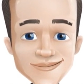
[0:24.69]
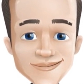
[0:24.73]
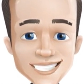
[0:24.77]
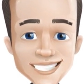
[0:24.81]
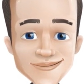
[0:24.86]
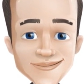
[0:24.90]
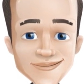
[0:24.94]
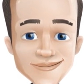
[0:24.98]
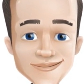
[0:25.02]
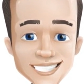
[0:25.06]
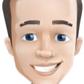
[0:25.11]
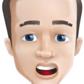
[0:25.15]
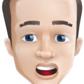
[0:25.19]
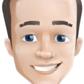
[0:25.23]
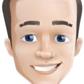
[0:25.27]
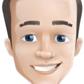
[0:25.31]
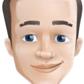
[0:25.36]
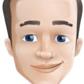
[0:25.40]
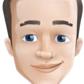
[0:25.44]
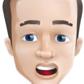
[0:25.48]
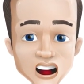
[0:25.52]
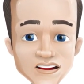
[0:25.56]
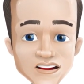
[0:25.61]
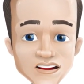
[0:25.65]
If the
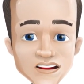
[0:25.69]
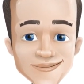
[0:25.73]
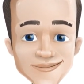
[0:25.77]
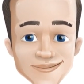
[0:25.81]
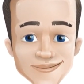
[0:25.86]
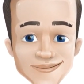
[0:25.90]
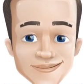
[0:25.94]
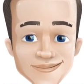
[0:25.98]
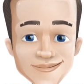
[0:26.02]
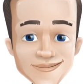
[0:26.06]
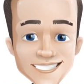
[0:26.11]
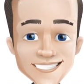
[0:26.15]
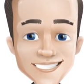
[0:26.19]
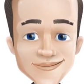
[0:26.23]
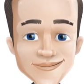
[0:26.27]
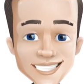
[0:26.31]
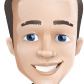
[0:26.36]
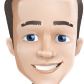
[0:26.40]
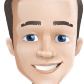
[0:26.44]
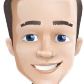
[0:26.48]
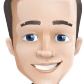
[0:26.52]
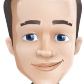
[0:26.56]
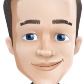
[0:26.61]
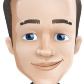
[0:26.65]
stocks is the
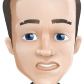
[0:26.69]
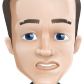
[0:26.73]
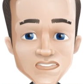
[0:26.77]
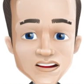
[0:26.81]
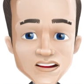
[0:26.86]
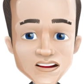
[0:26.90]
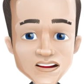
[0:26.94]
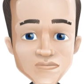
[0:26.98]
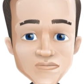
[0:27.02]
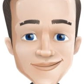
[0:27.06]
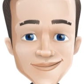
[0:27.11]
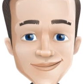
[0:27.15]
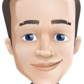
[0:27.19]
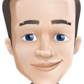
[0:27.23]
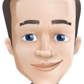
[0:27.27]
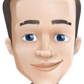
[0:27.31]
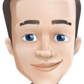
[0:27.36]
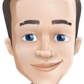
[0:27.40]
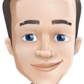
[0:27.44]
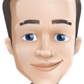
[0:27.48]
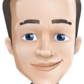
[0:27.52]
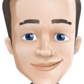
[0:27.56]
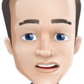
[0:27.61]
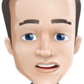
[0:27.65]
top number,
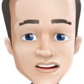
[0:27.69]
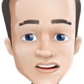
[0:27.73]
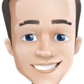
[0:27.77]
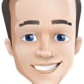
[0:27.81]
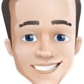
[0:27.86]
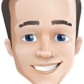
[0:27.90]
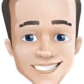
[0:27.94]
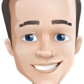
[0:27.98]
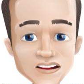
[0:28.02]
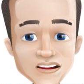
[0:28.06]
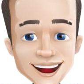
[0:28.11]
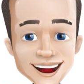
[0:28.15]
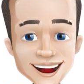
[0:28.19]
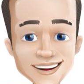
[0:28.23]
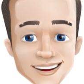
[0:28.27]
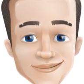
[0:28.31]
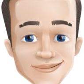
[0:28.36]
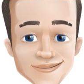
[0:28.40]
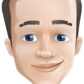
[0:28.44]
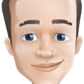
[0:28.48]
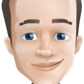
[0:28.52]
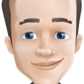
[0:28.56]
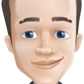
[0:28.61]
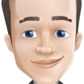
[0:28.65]
the
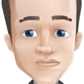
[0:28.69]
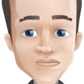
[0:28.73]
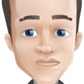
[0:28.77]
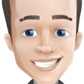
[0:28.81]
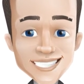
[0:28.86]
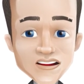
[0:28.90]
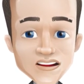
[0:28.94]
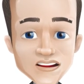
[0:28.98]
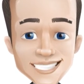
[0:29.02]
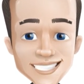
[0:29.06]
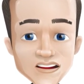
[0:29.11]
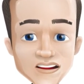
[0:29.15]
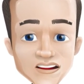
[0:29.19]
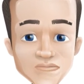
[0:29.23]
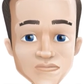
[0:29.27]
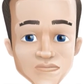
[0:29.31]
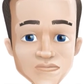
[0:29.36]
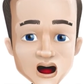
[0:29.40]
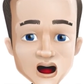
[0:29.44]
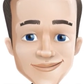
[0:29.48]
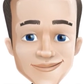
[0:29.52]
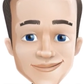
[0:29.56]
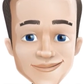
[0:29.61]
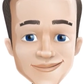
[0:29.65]
higher the
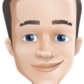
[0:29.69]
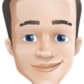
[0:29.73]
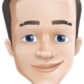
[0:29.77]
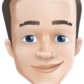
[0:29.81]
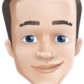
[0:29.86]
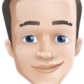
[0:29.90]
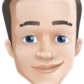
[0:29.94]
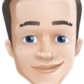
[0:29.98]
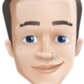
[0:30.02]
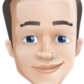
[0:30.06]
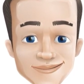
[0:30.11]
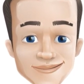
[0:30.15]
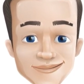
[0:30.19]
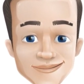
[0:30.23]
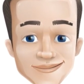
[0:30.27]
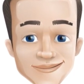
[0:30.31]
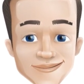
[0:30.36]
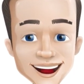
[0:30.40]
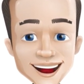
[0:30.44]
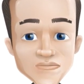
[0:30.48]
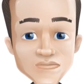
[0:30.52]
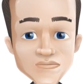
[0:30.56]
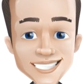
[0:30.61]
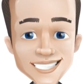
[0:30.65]
number,
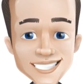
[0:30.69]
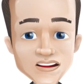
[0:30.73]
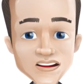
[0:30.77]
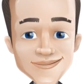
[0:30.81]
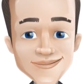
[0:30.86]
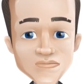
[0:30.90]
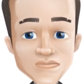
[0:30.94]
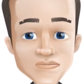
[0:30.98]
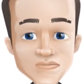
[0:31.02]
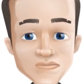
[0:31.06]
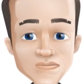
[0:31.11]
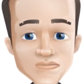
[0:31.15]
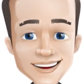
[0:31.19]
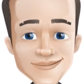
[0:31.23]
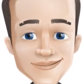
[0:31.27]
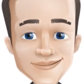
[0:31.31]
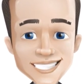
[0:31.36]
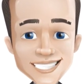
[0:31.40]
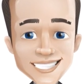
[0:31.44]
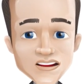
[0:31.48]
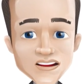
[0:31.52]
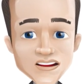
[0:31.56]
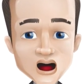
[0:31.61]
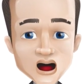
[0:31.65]
the more greed
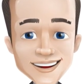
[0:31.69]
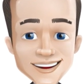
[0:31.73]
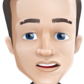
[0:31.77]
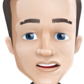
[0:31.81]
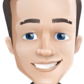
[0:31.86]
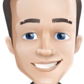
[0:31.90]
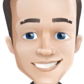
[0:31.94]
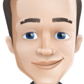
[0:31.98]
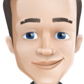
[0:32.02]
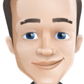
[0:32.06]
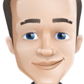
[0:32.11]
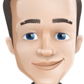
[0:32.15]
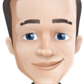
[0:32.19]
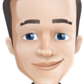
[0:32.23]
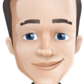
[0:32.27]
there is.